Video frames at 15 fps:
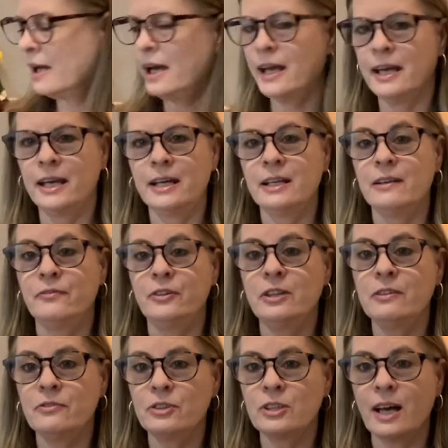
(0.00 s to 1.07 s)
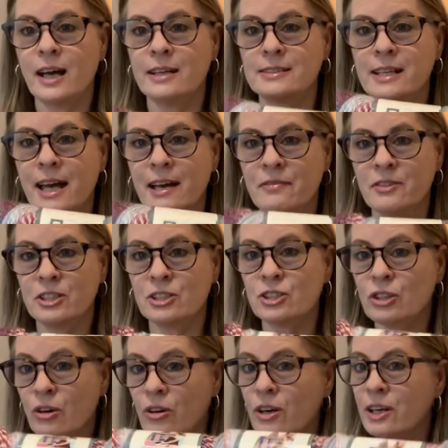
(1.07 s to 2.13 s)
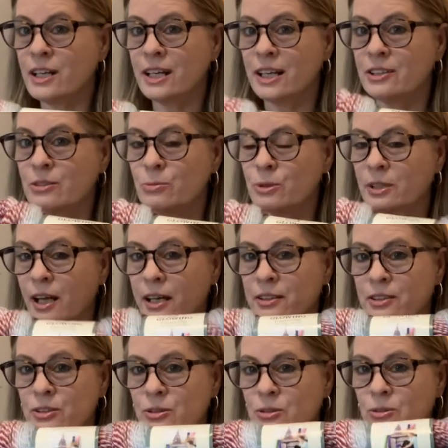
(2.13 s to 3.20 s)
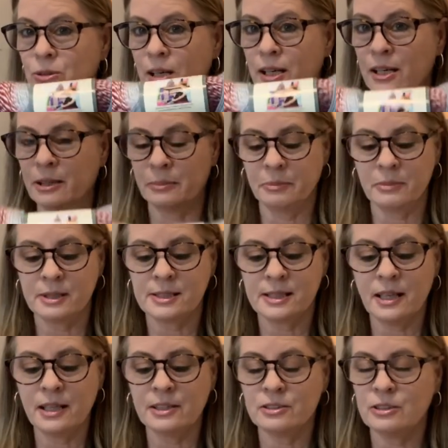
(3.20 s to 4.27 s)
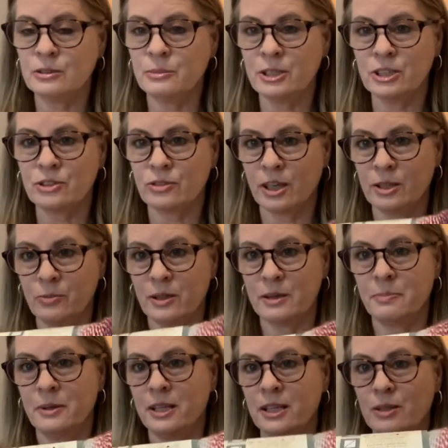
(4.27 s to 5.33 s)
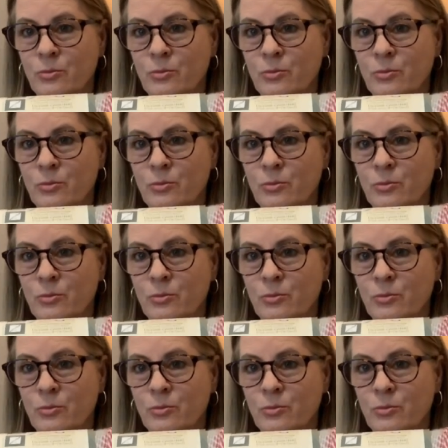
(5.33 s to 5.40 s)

And if any of you guys have this yarn and you would like to um, sell it to me, trade with me,